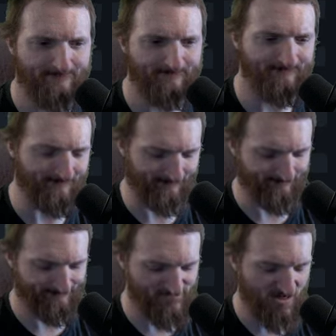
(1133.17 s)
Hmm.
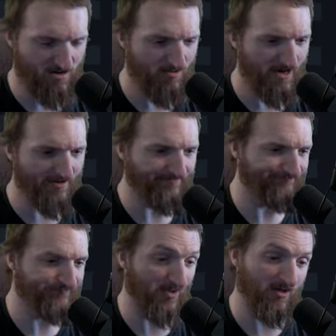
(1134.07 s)
Okay.
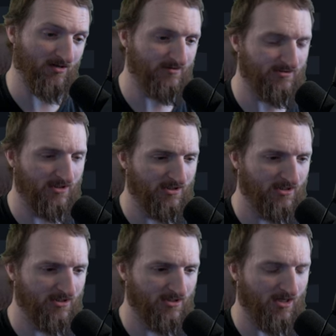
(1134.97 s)
Well,
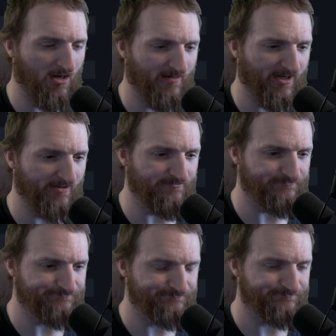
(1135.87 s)
I mean,
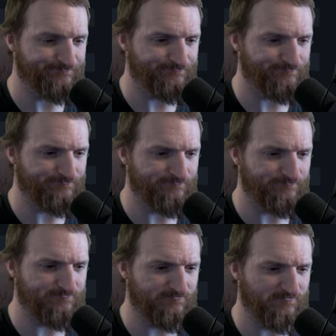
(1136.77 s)

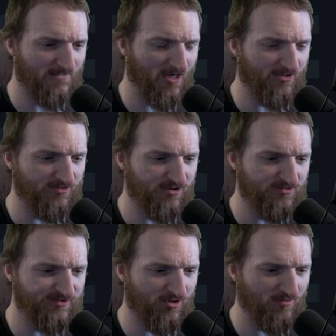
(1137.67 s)
I'll do
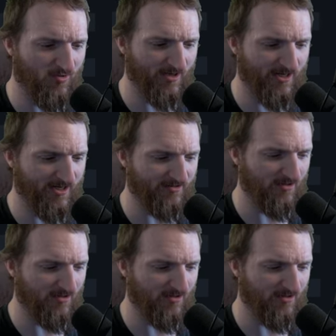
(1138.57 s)
zero point eight.